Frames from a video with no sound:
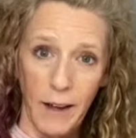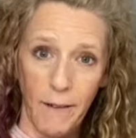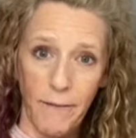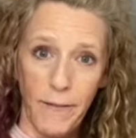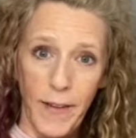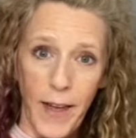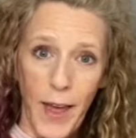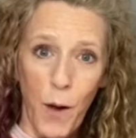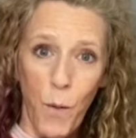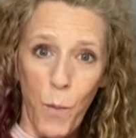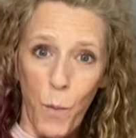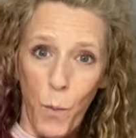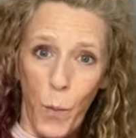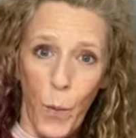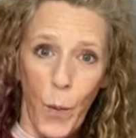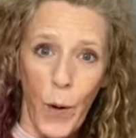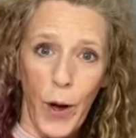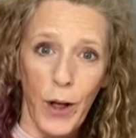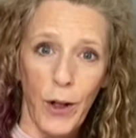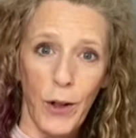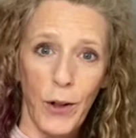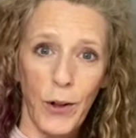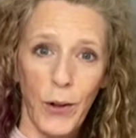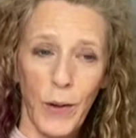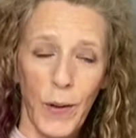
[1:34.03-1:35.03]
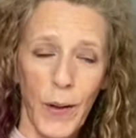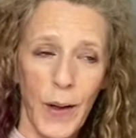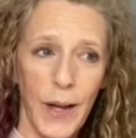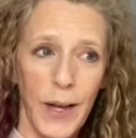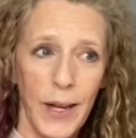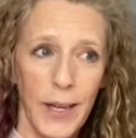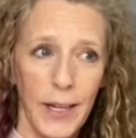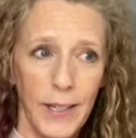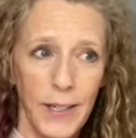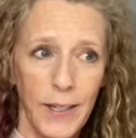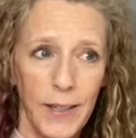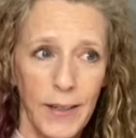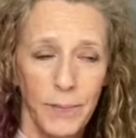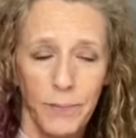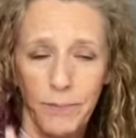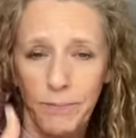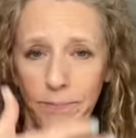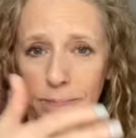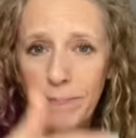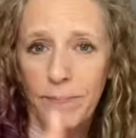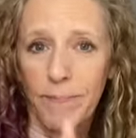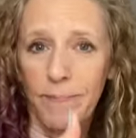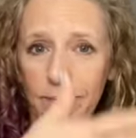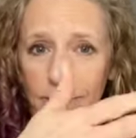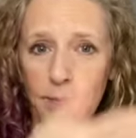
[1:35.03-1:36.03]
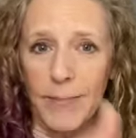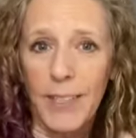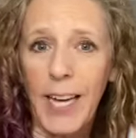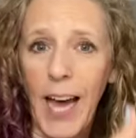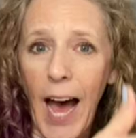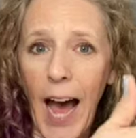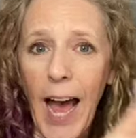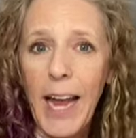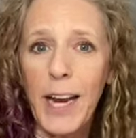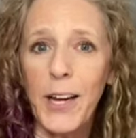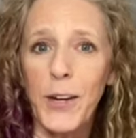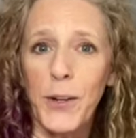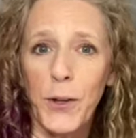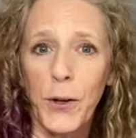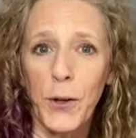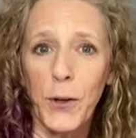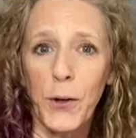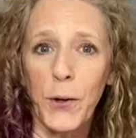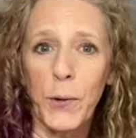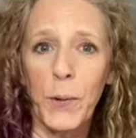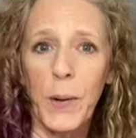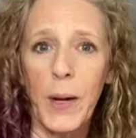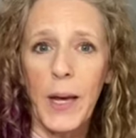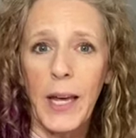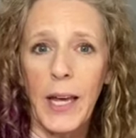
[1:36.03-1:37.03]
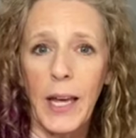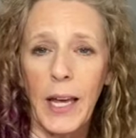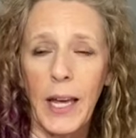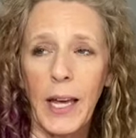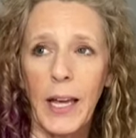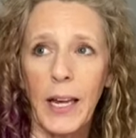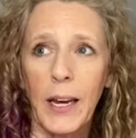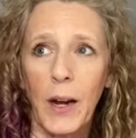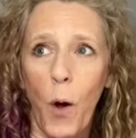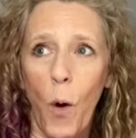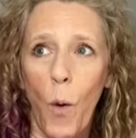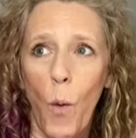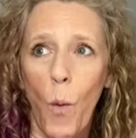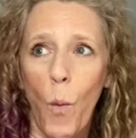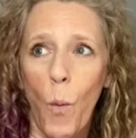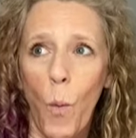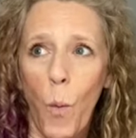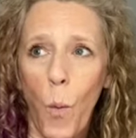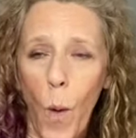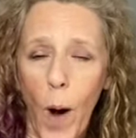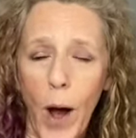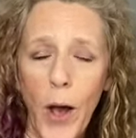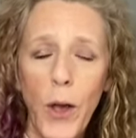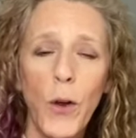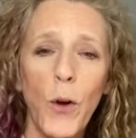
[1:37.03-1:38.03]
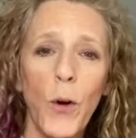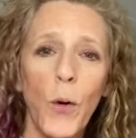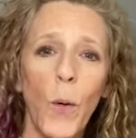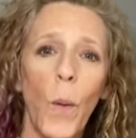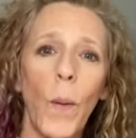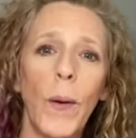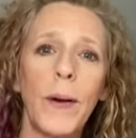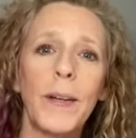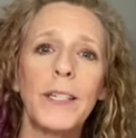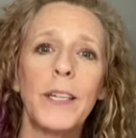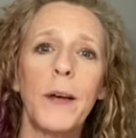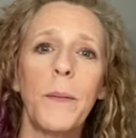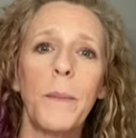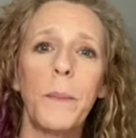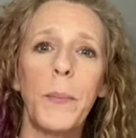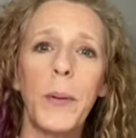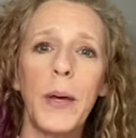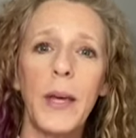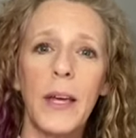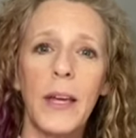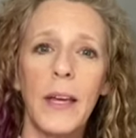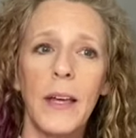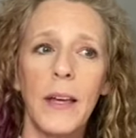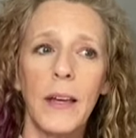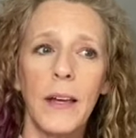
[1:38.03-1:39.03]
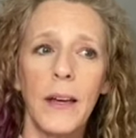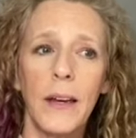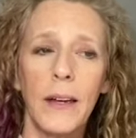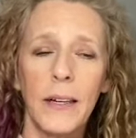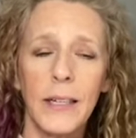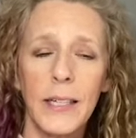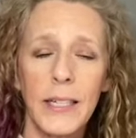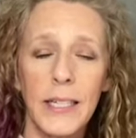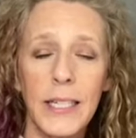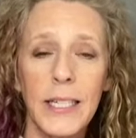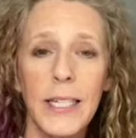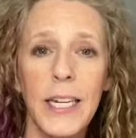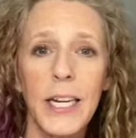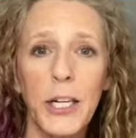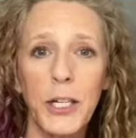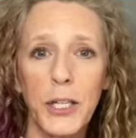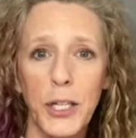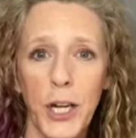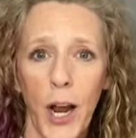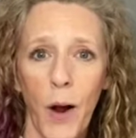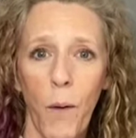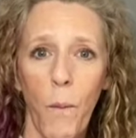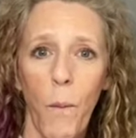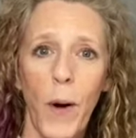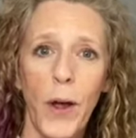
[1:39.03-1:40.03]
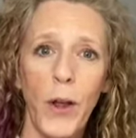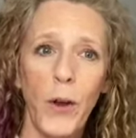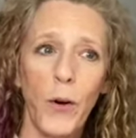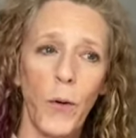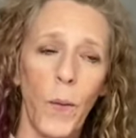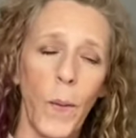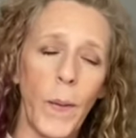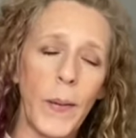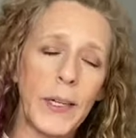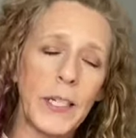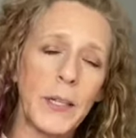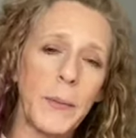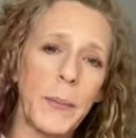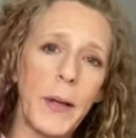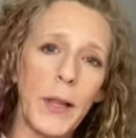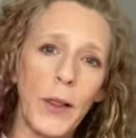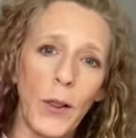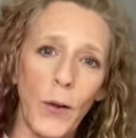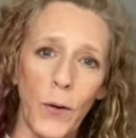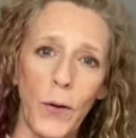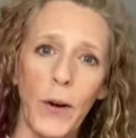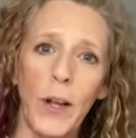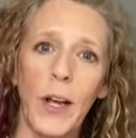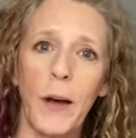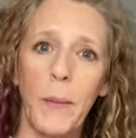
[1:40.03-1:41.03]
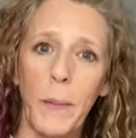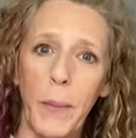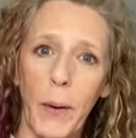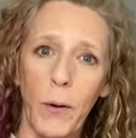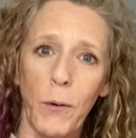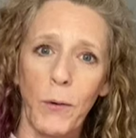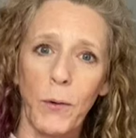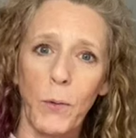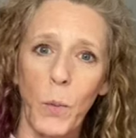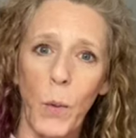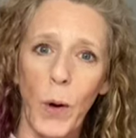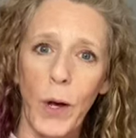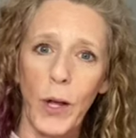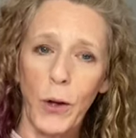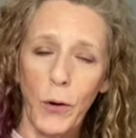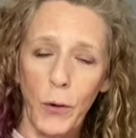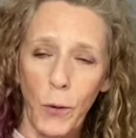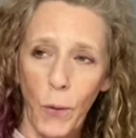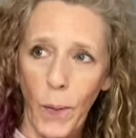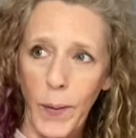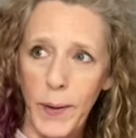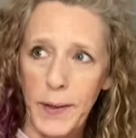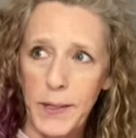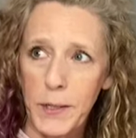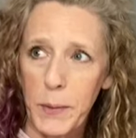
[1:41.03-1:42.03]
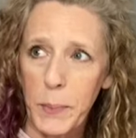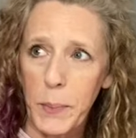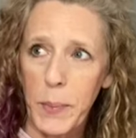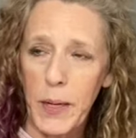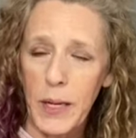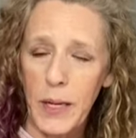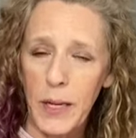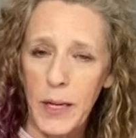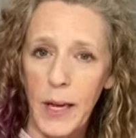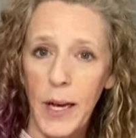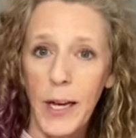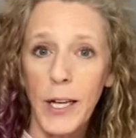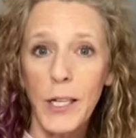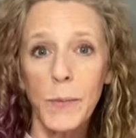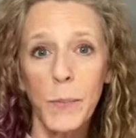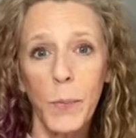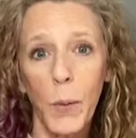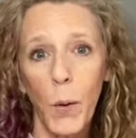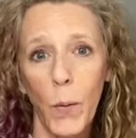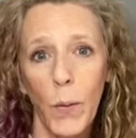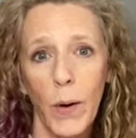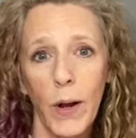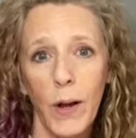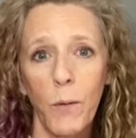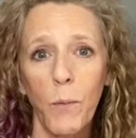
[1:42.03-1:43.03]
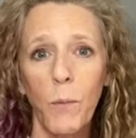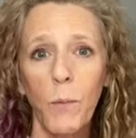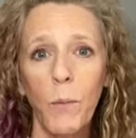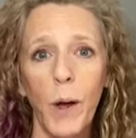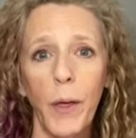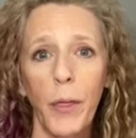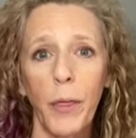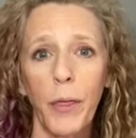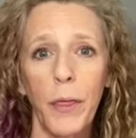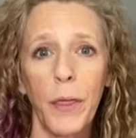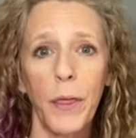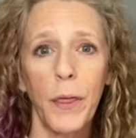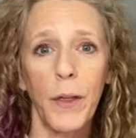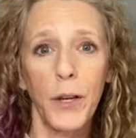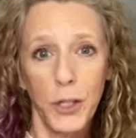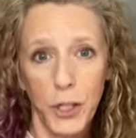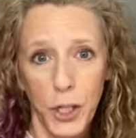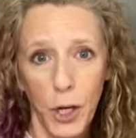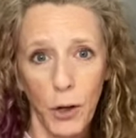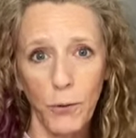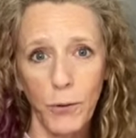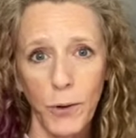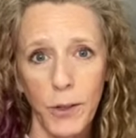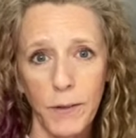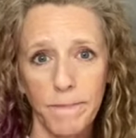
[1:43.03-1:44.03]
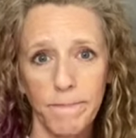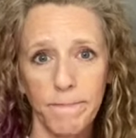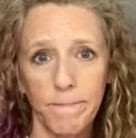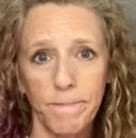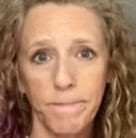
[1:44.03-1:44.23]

it will guide you in what you're going to be teaching, what you're going to be learning about, what you're going to be exploring with the children.